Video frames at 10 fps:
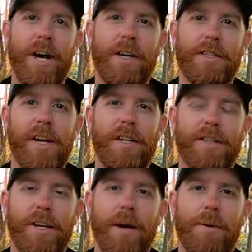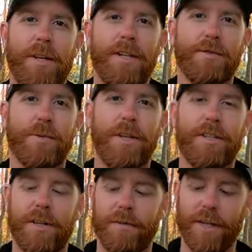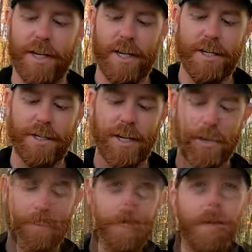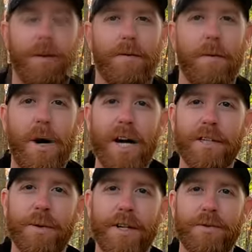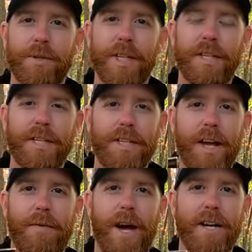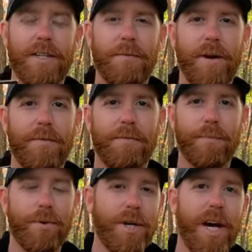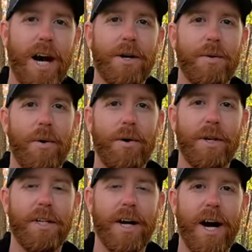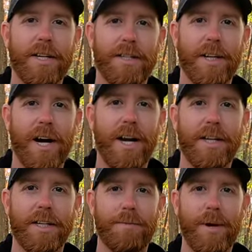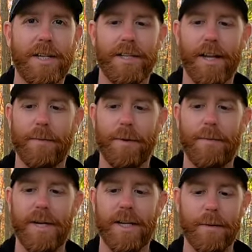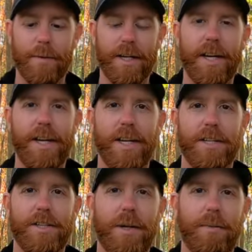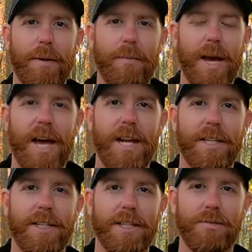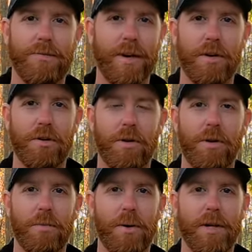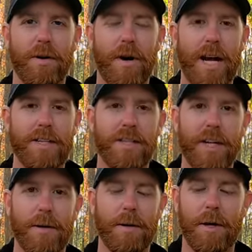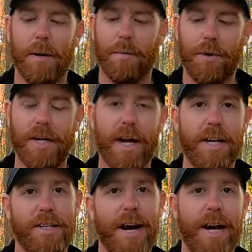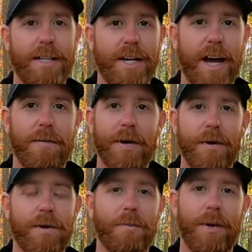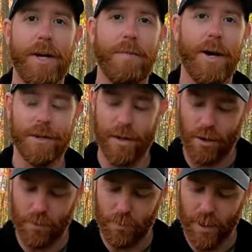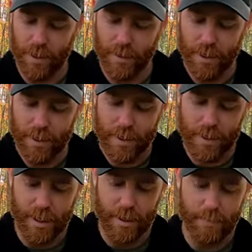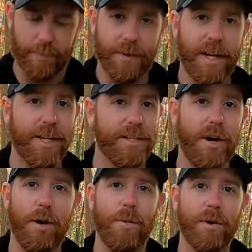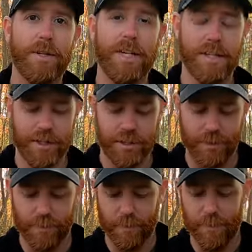how to set this up, and it is relatively easy. From my experience with these have actually been pretty high quality dies. I kind of expected them to be gimmicky and cheaply made and just very crude, but they're actually pretty nice dies. I have no complaint about the hardware. It has all worked as it should for